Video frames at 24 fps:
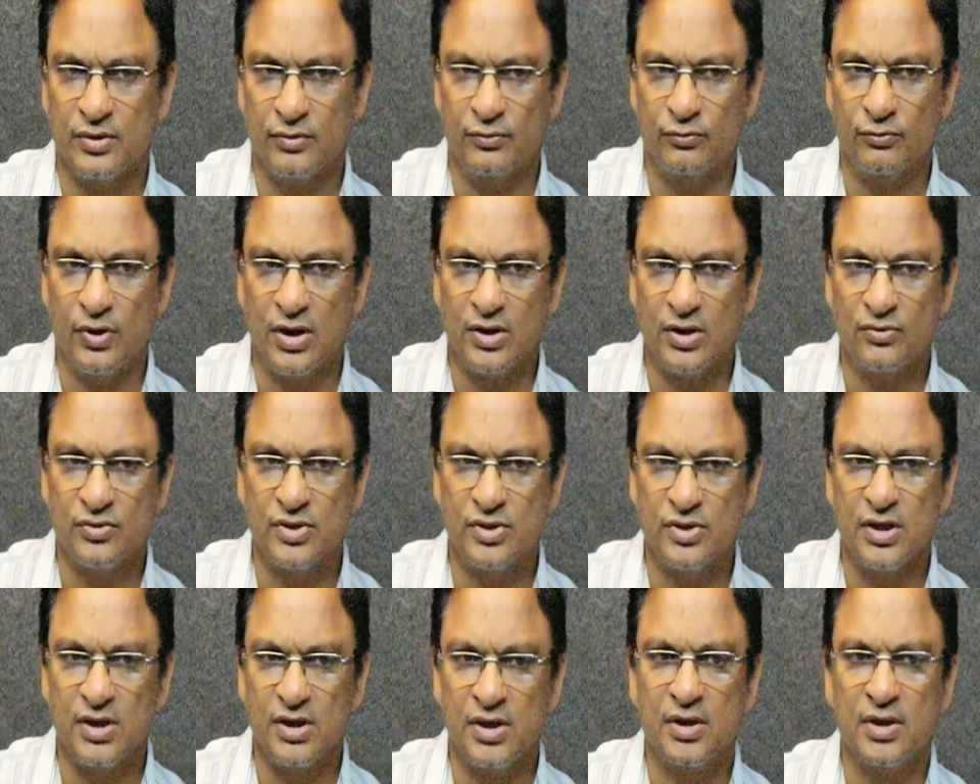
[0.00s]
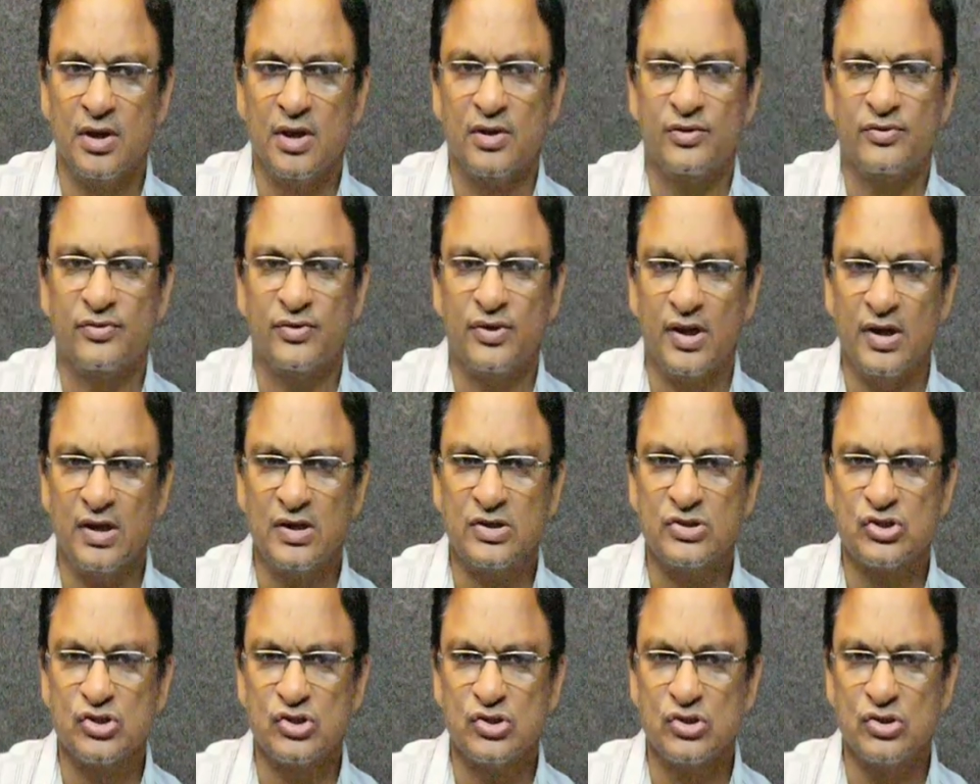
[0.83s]
one of the
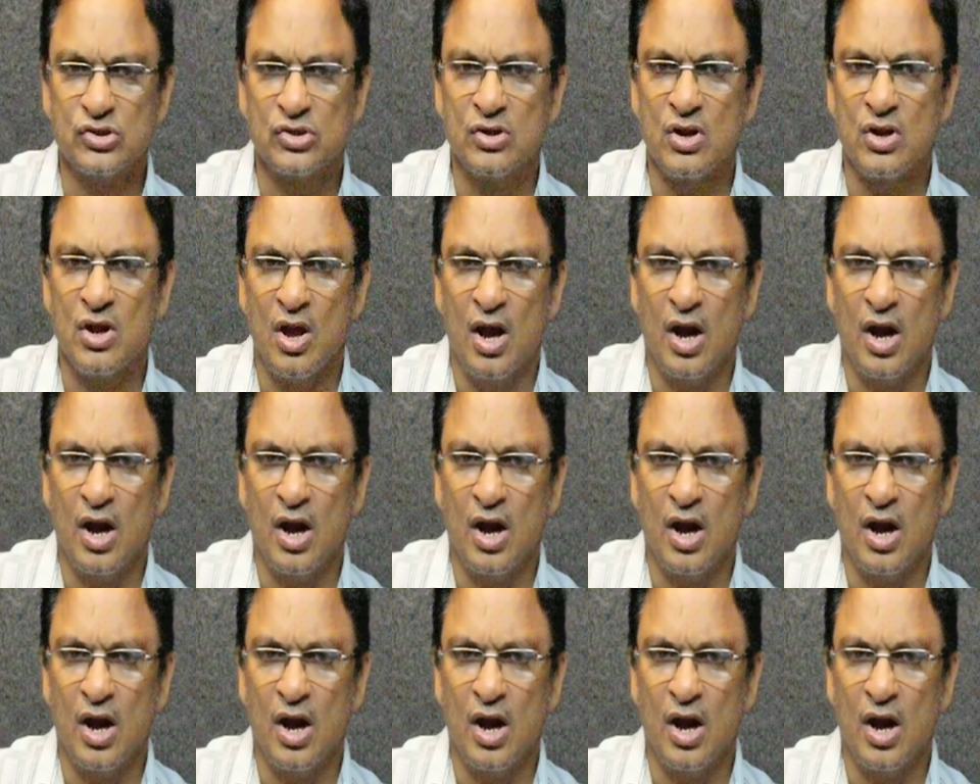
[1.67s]
selection